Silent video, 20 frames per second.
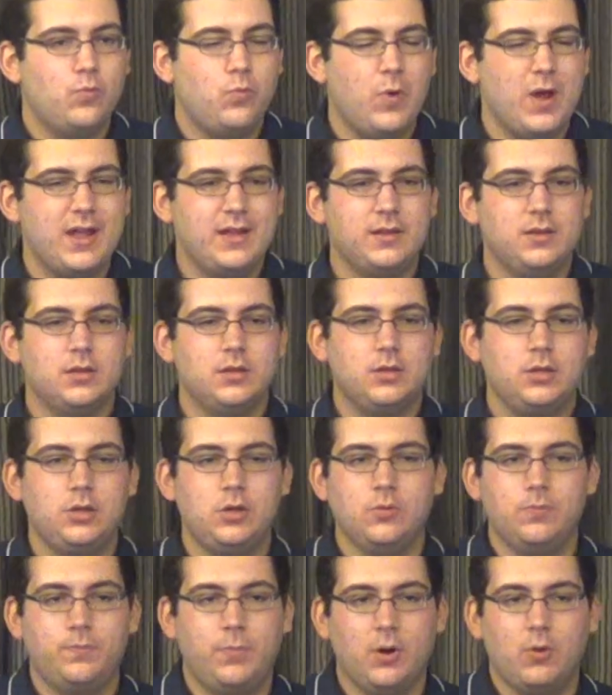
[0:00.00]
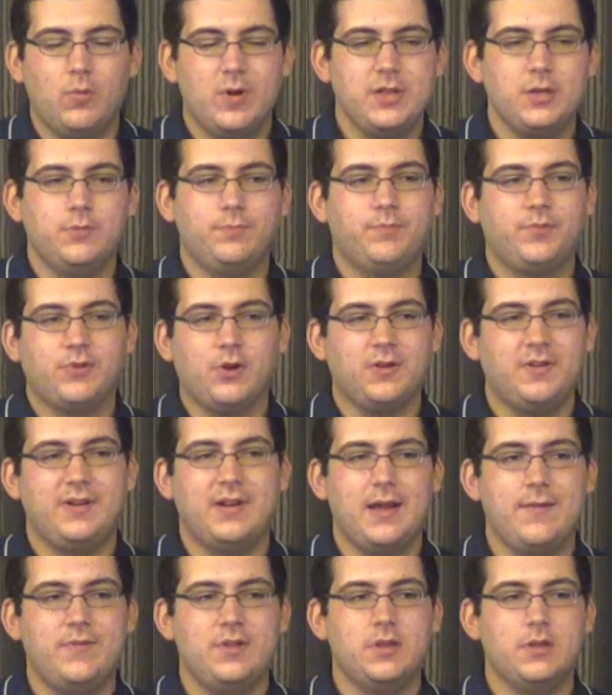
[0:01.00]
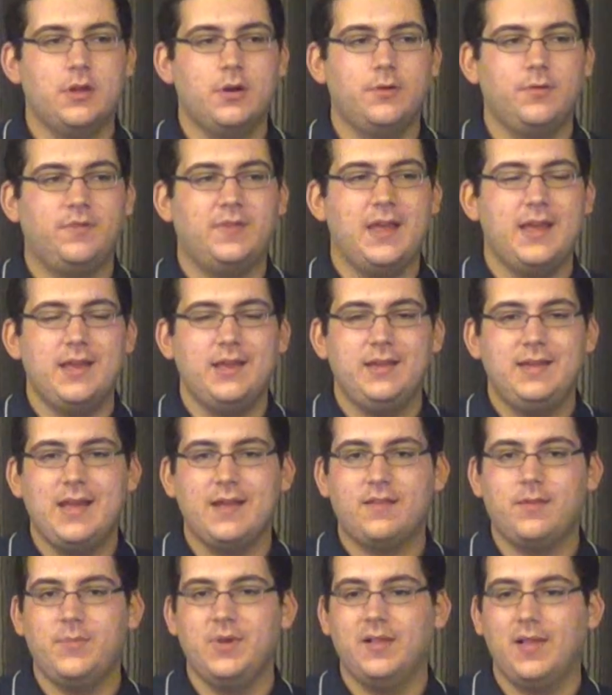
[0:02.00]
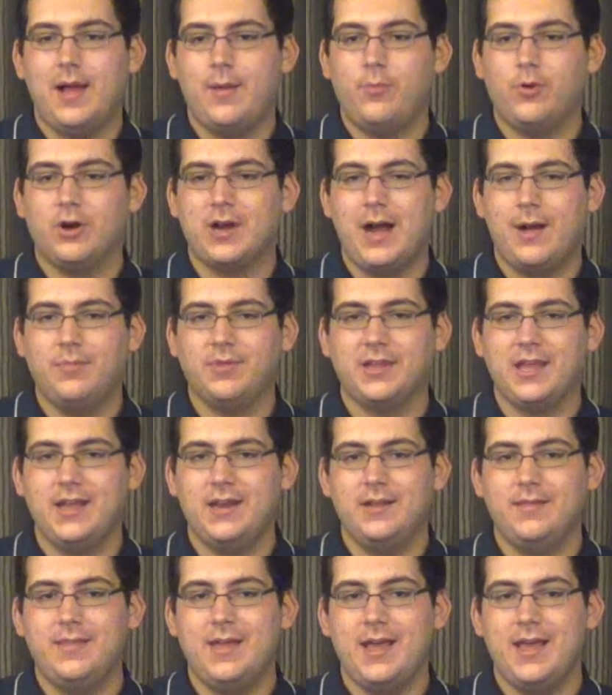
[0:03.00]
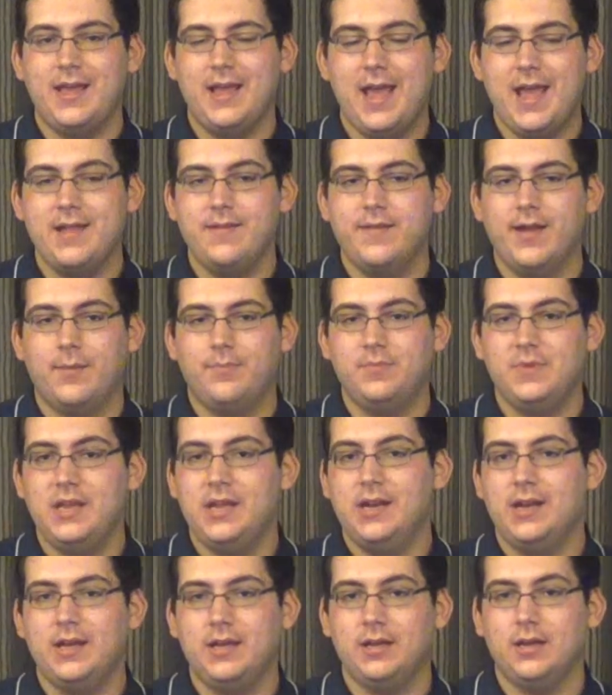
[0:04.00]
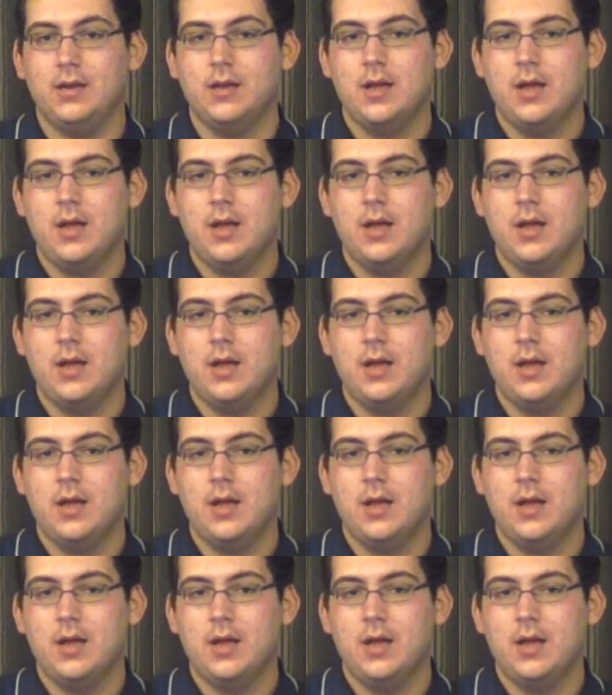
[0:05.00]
when you start to dive into those, they get to be a lot more complicated. They end up needing